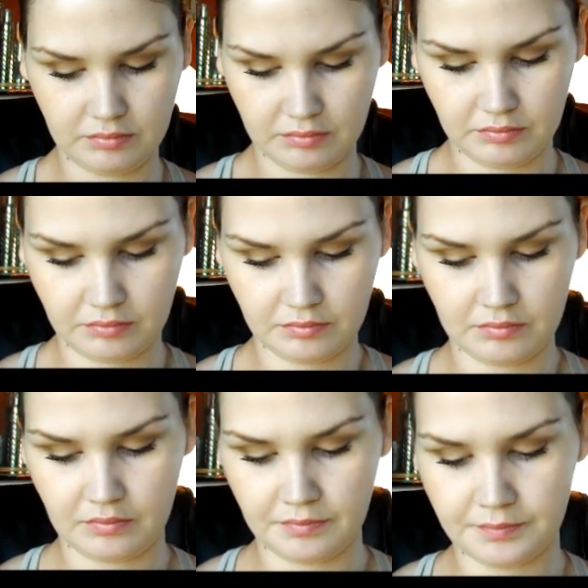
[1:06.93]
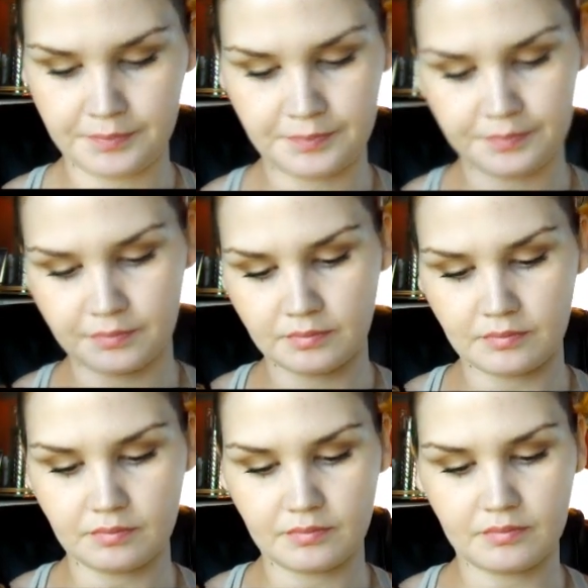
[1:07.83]

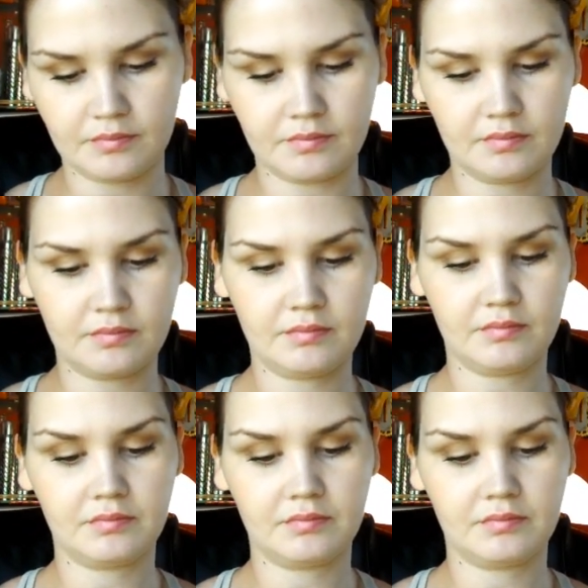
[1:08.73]
[no speech]